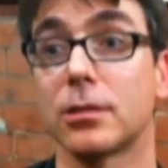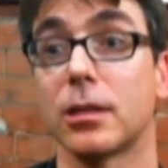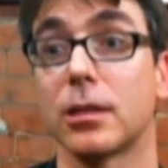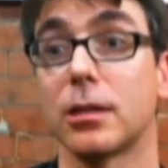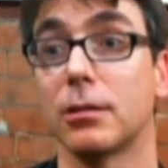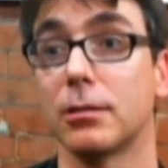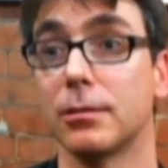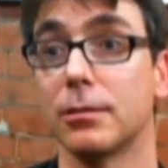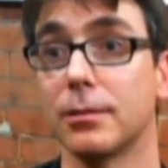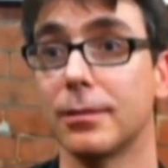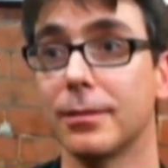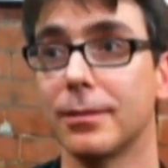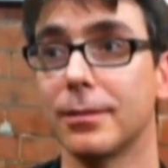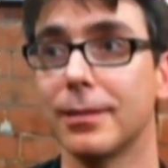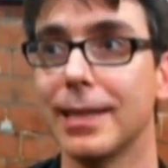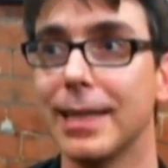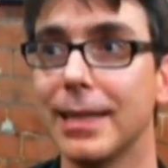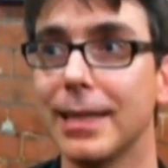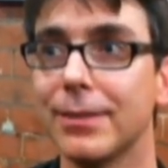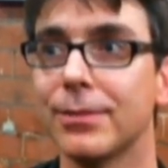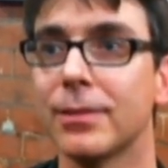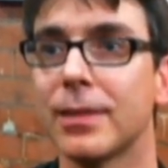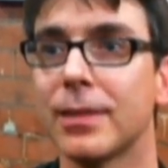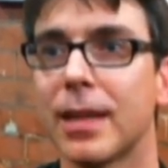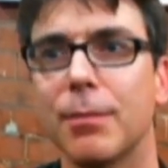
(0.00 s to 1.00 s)
So
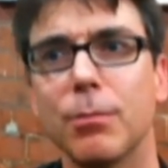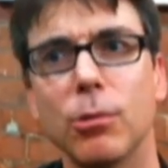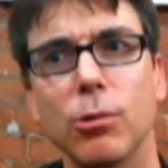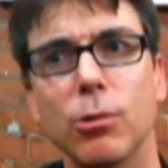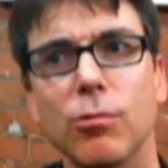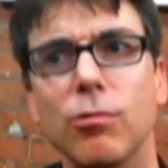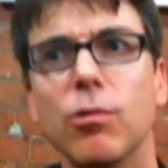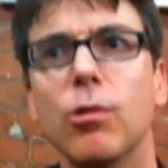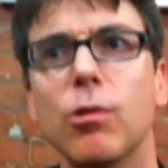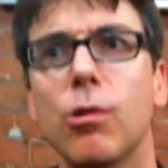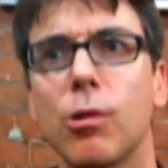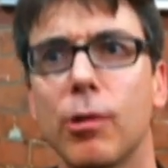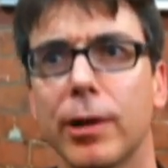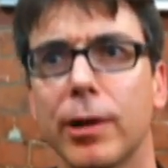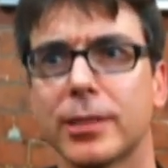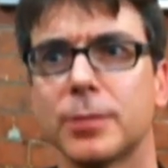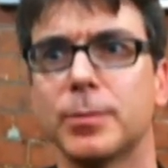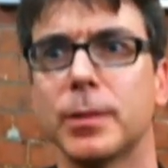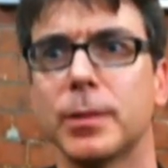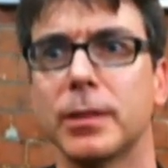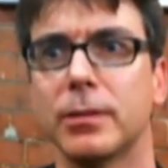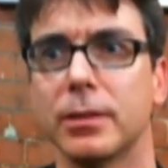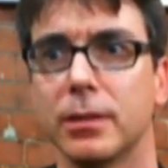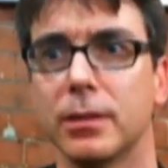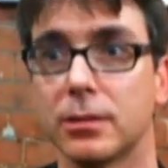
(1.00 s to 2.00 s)
even that more raw
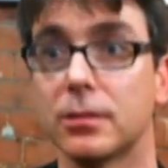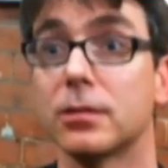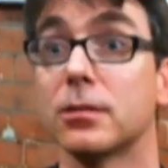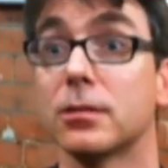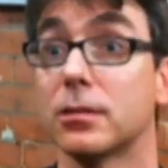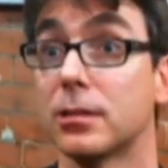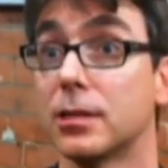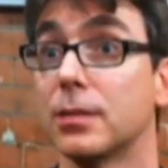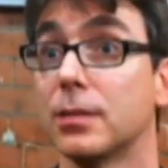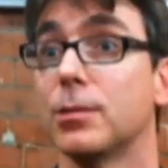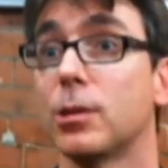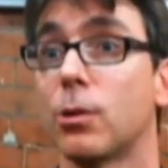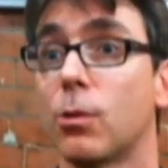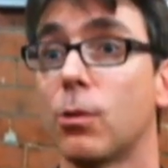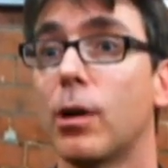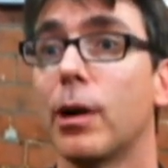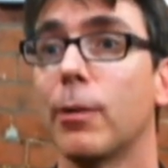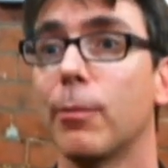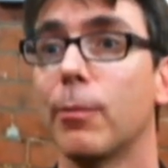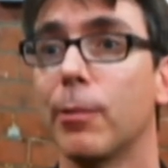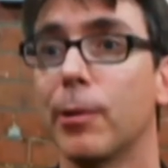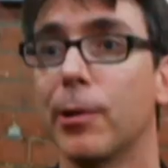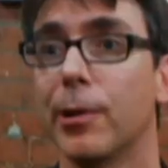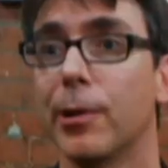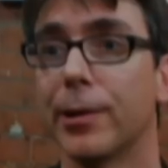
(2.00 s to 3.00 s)
experience doesn't seem to
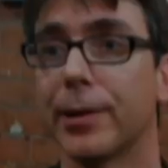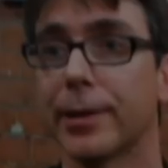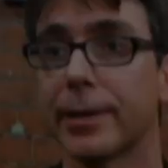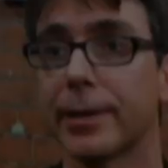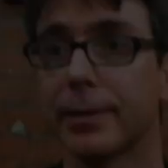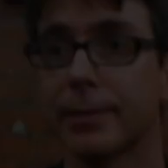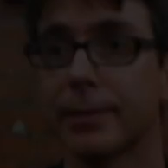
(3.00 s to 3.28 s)
quite work.